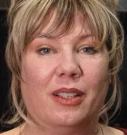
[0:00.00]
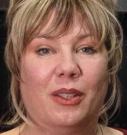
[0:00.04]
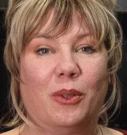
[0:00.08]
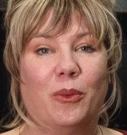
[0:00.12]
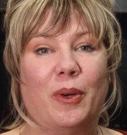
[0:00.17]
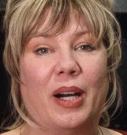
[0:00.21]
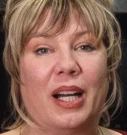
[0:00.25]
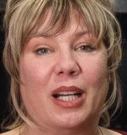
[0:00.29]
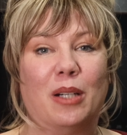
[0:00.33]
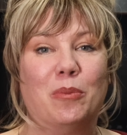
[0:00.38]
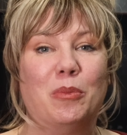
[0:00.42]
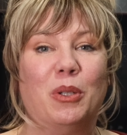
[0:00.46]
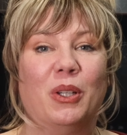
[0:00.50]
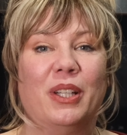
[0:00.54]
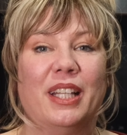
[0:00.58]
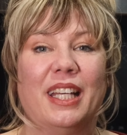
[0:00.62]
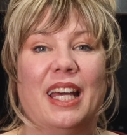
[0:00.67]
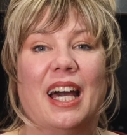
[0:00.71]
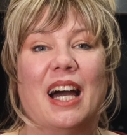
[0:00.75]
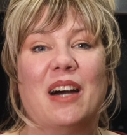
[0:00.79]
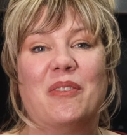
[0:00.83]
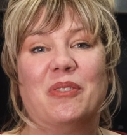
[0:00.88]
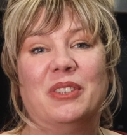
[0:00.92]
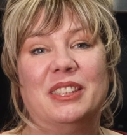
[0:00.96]

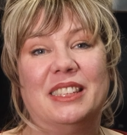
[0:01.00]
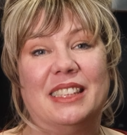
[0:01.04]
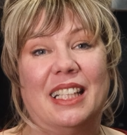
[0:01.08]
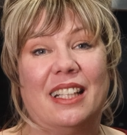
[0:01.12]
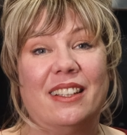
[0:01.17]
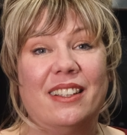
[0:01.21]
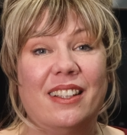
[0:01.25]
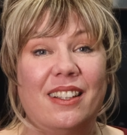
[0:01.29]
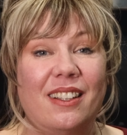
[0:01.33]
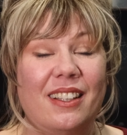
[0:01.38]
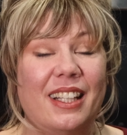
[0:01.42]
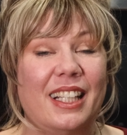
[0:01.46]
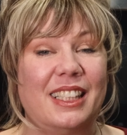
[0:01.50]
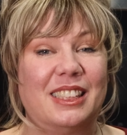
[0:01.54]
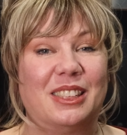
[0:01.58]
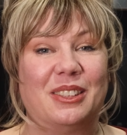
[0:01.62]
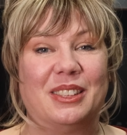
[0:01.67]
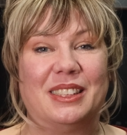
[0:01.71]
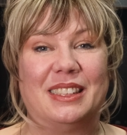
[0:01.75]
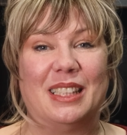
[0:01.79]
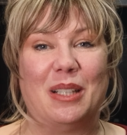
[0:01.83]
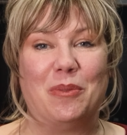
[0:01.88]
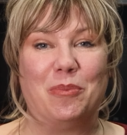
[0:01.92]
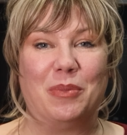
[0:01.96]
Guacamole offers that little
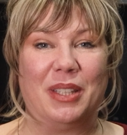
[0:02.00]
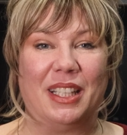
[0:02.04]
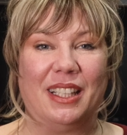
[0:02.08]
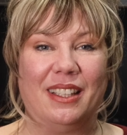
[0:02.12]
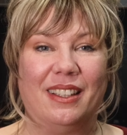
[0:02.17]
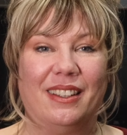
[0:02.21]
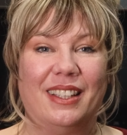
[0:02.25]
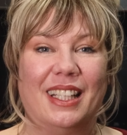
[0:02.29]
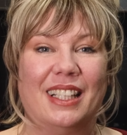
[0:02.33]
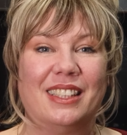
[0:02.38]
extra something